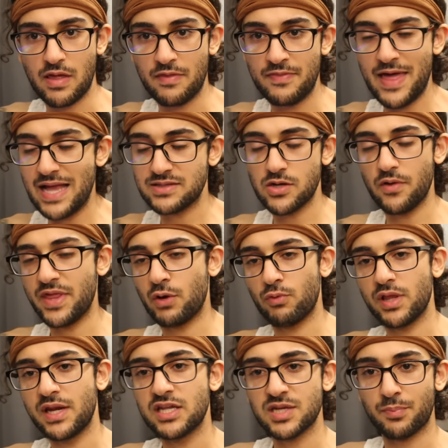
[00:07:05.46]
That's all they
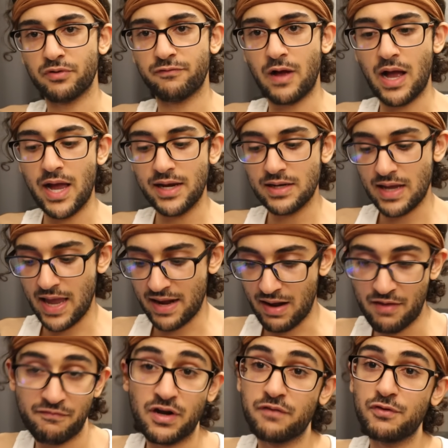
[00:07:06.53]
really need to provide, and
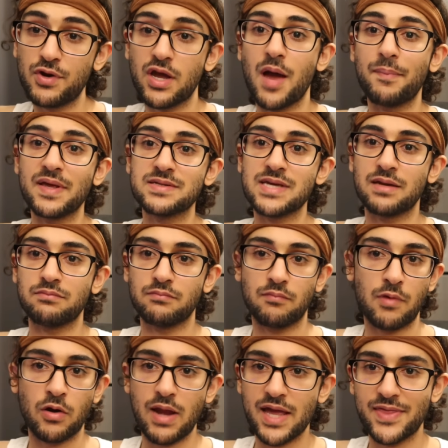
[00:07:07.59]
I've interviewed at companies that
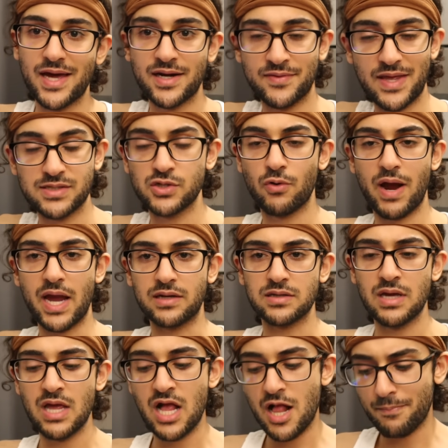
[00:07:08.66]
are like that, and that's great.
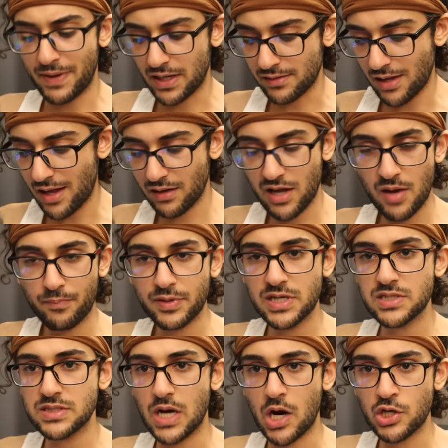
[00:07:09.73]
But a lot of
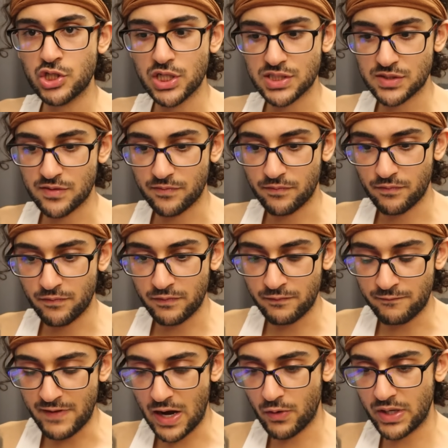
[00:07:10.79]
companies are just
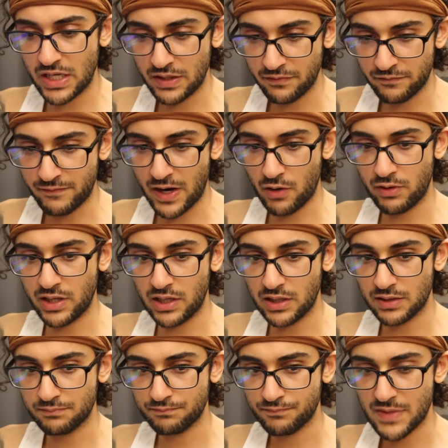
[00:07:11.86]
very,
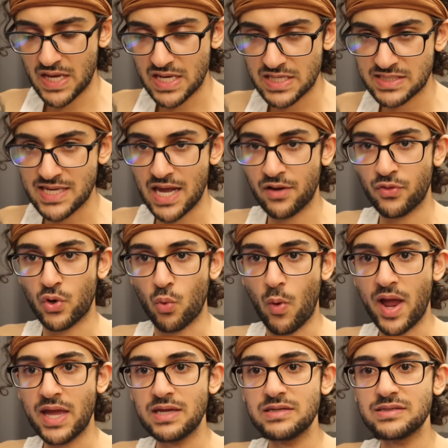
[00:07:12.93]
very set in their
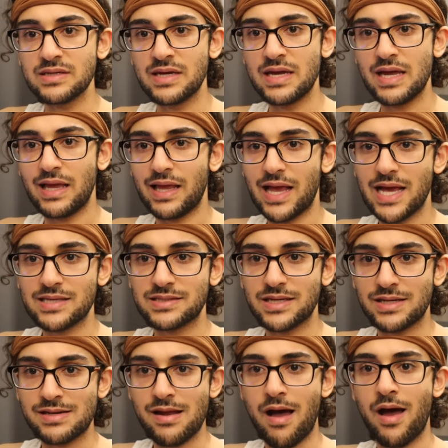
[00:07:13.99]
ways as
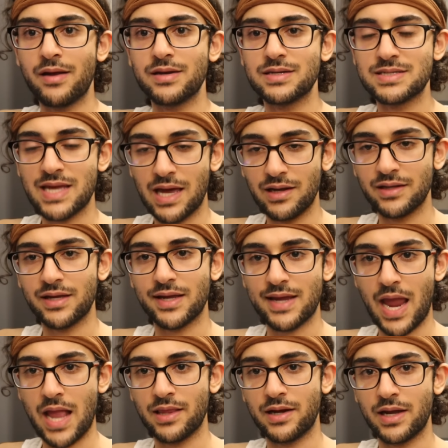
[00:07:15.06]
to not telling a
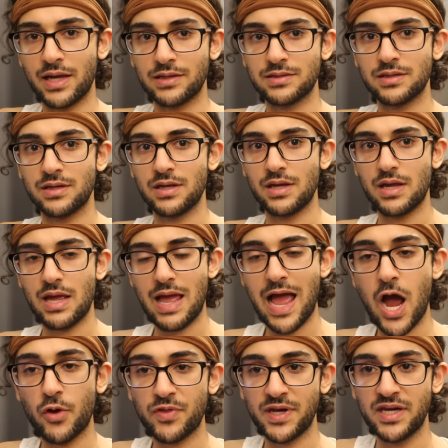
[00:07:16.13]
candidate
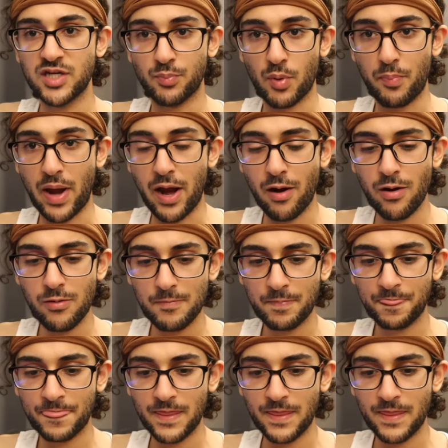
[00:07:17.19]
how they need to prepare.